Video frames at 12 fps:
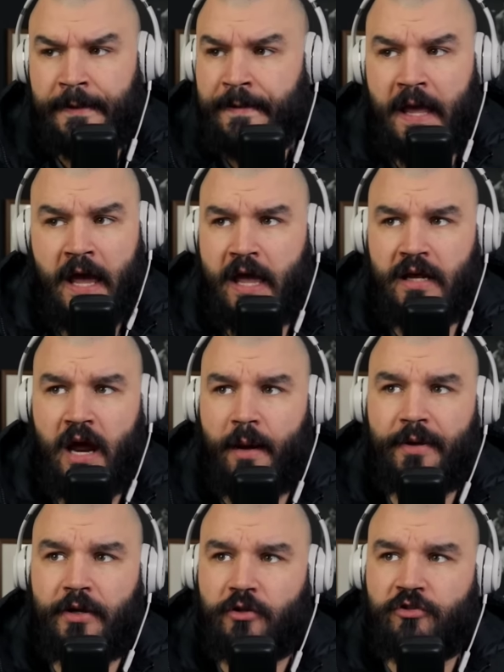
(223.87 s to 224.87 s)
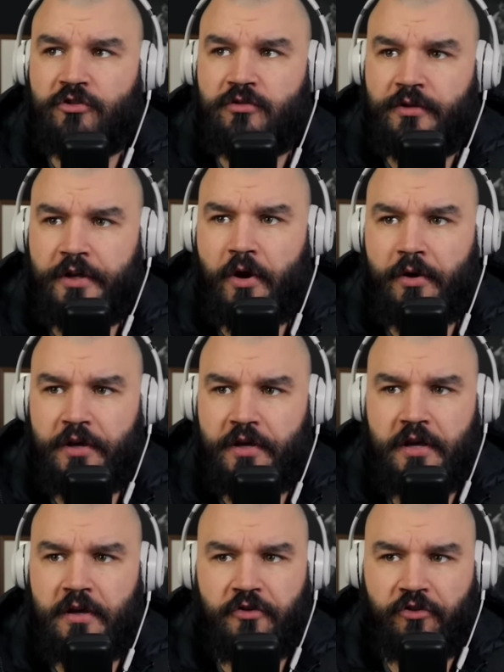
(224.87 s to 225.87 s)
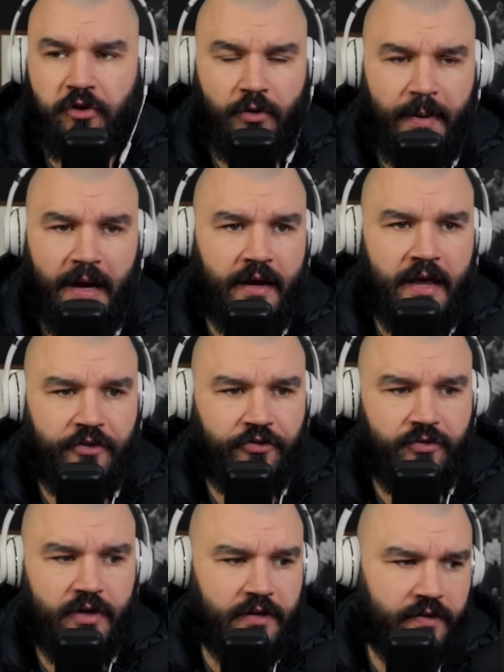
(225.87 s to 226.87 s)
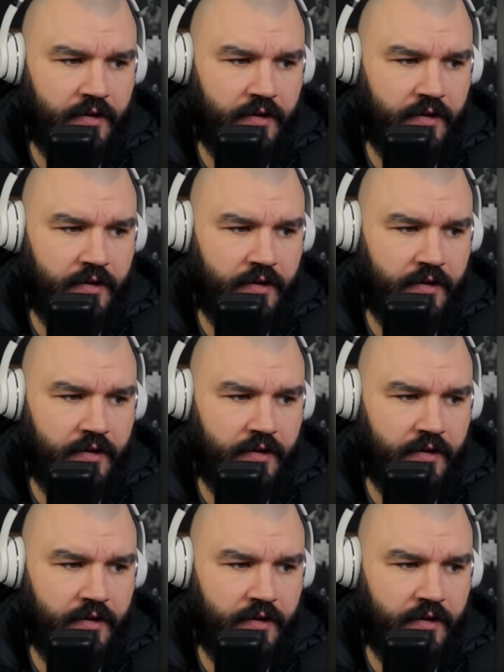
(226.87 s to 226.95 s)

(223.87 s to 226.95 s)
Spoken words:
Yeah, it hammered us. You know, you just look back in history,